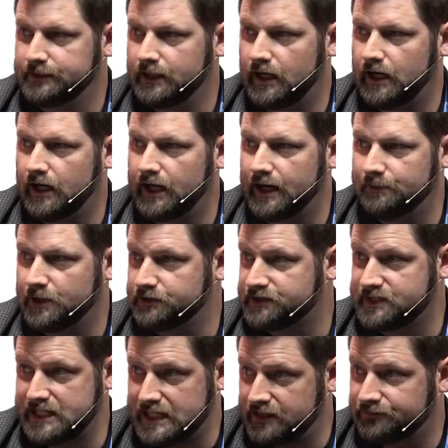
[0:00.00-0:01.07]

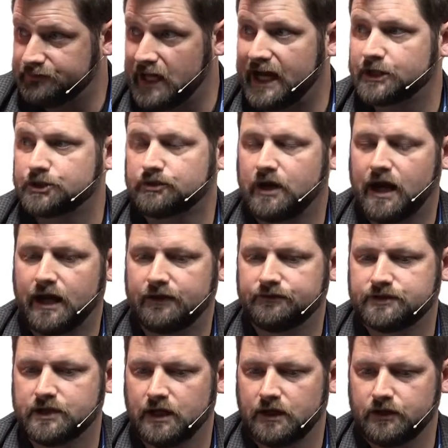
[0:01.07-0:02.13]
MLC flash
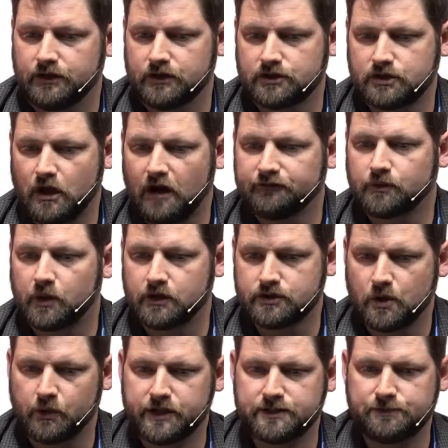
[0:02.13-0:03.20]
drives. The software has
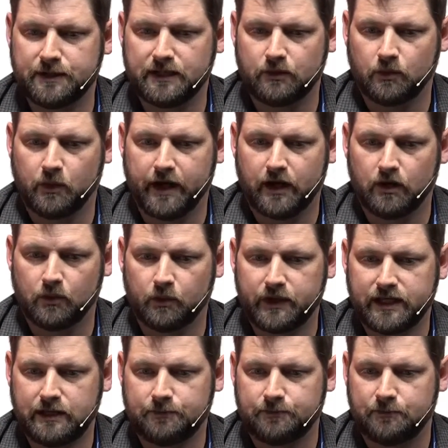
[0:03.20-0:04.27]
always been where
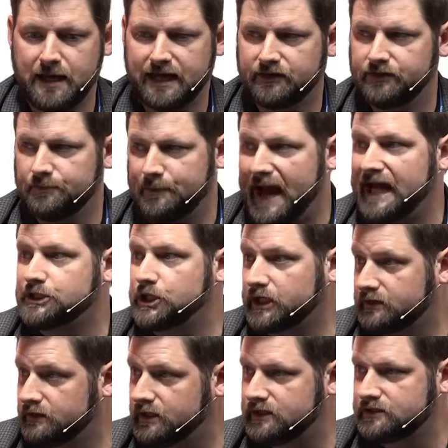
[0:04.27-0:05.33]
we make the
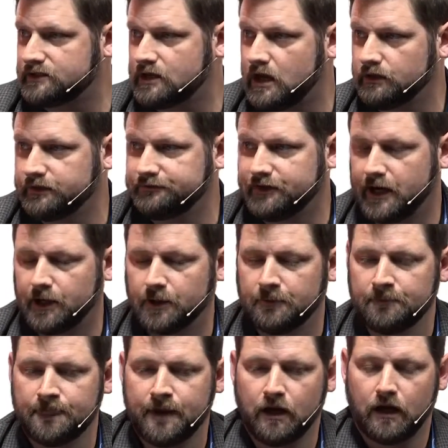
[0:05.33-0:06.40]
magic that is Solidfire.
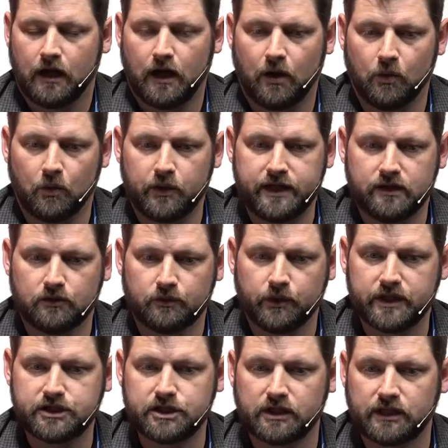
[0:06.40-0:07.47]
Yeah. We had
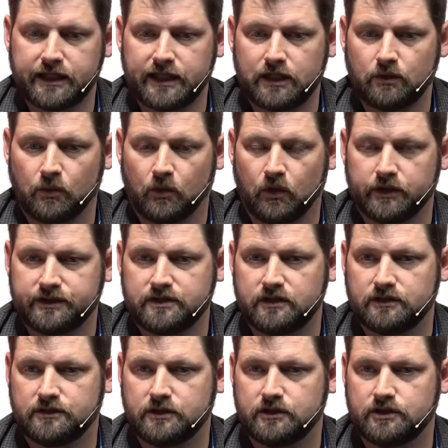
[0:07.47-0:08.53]
originally
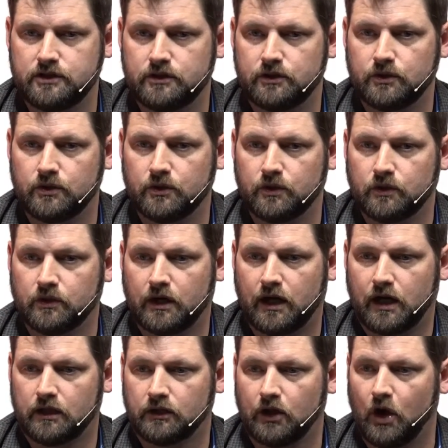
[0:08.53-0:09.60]
wanted to do
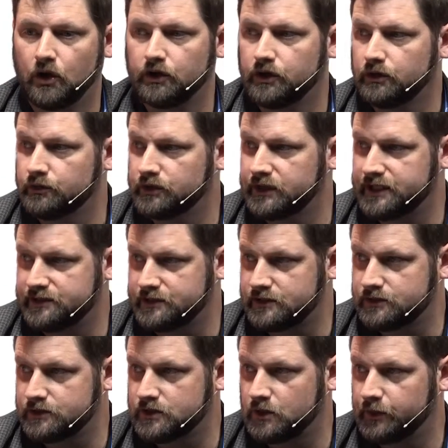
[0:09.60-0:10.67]
longer
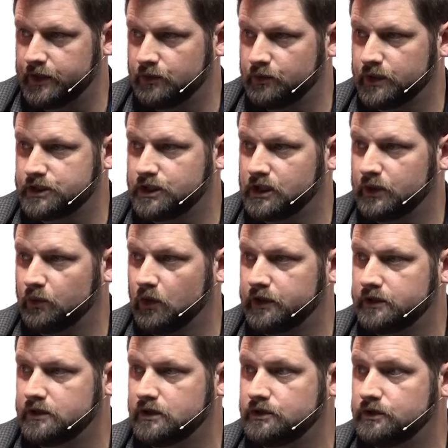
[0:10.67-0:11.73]
releases. So we had originally
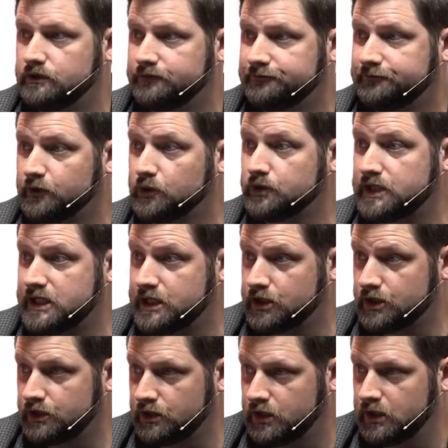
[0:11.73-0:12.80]
wanted to do full
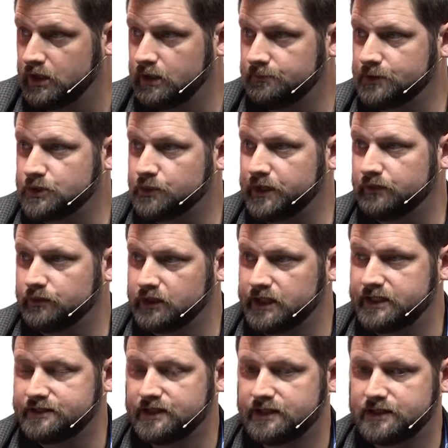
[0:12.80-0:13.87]
year between
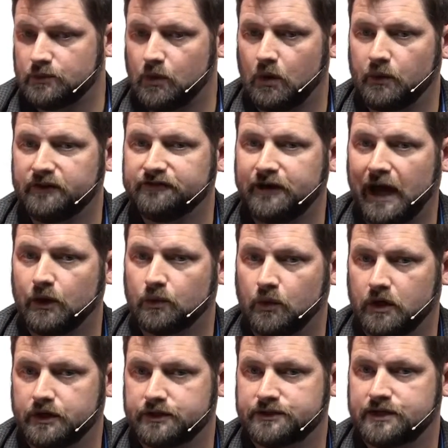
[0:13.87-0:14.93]
releases, and what we found
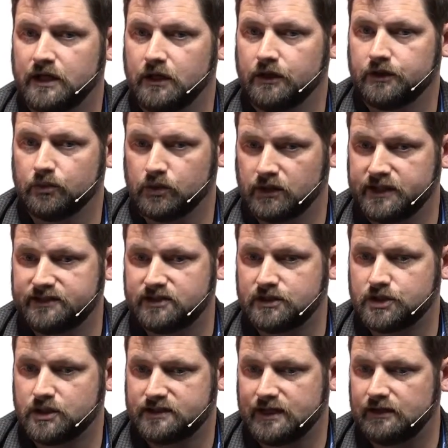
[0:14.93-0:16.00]
was the releases
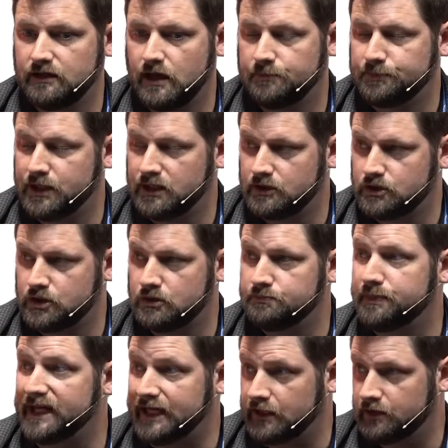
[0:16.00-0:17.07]
just ended up being too
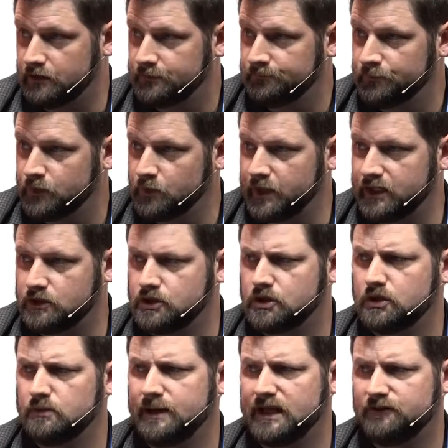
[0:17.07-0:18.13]
big. We had
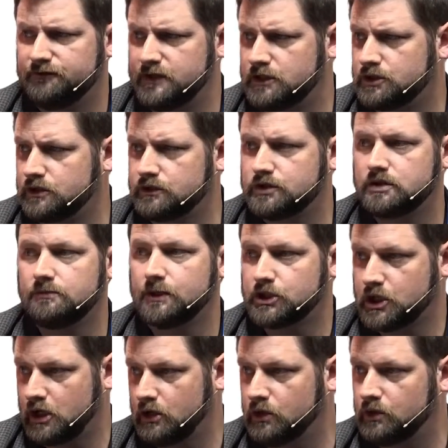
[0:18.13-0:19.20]
too many features, too much
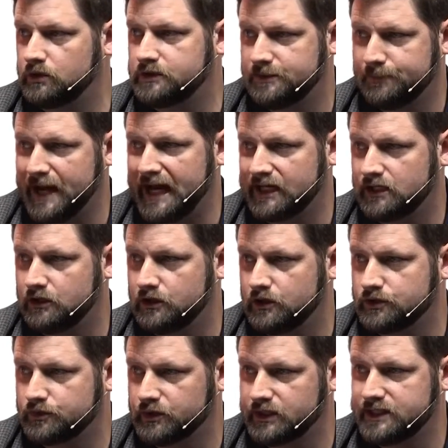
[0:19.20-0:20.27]
code to pack into
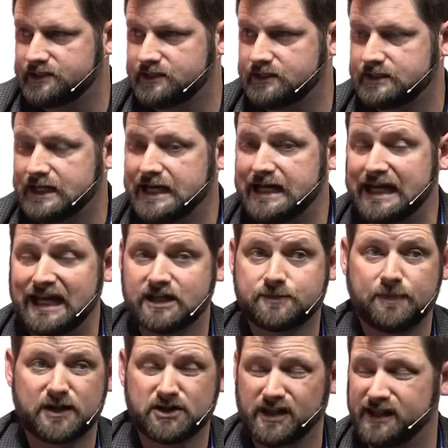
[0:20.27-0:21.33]
those releases,
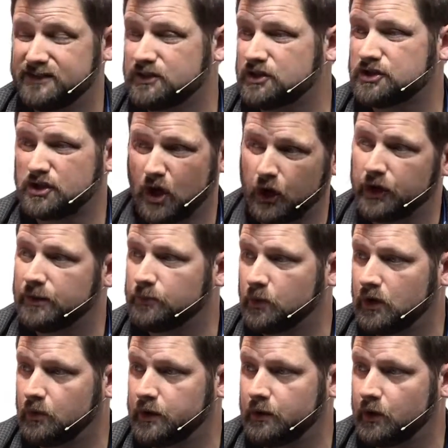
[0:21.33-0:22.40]
especially as a startup
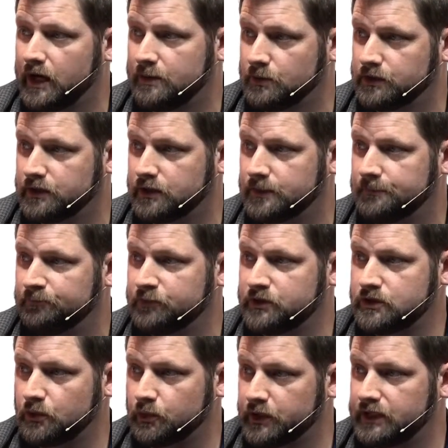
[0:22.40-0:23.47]
where we were able to
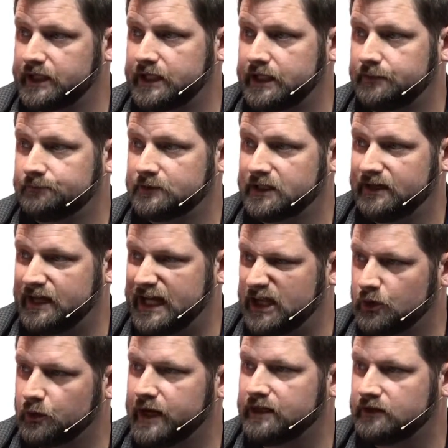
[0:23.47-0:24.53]
really kind of
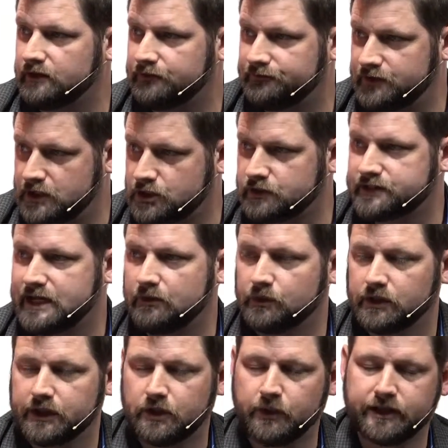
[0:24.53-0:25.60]
iterate the feature set
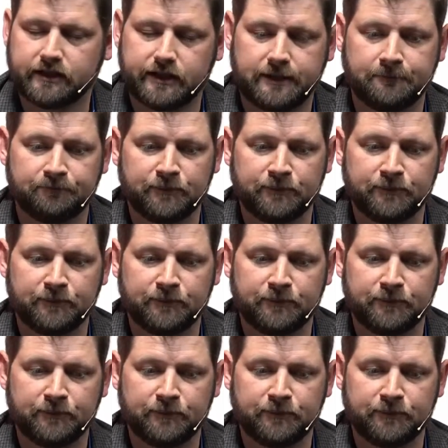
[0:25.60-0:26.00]
really quickly.